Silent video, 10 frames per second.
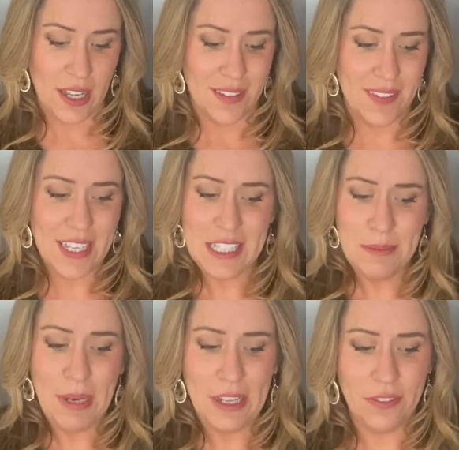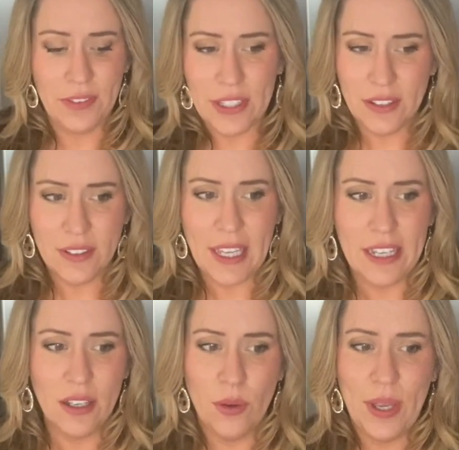this might feel
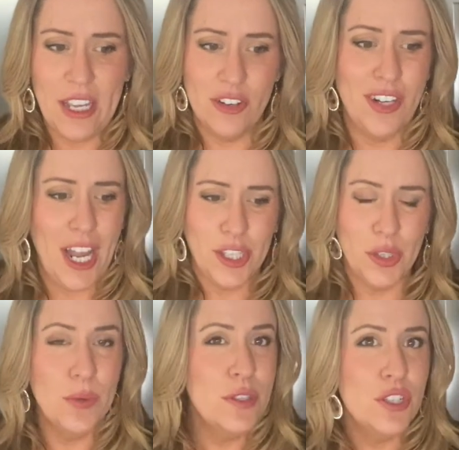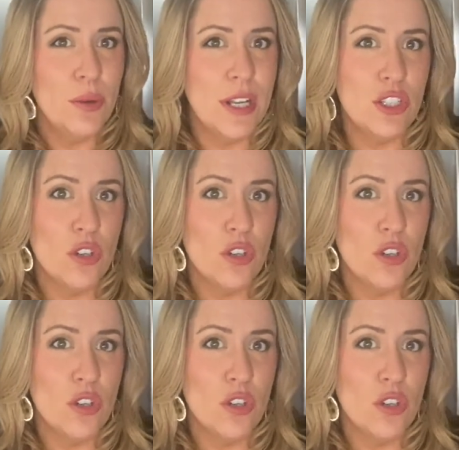like, okay, you're not used to it.